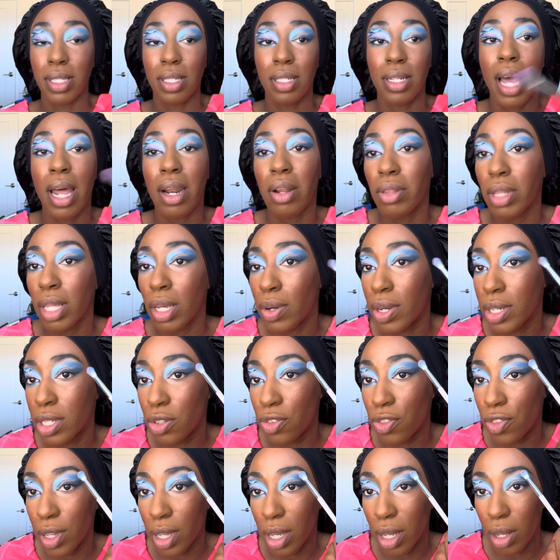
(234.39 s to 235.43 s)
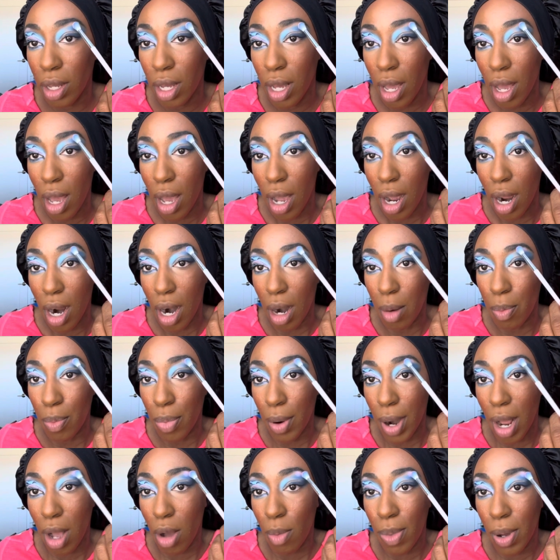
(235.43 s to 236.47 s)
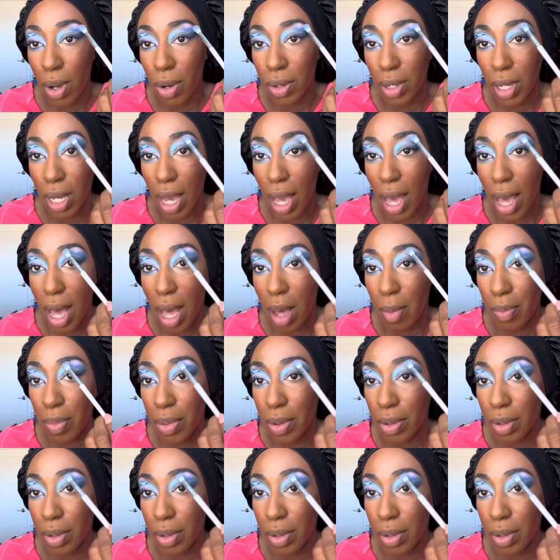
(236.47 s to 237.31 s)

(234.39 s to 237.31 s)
not only going to fill our brow bone gap,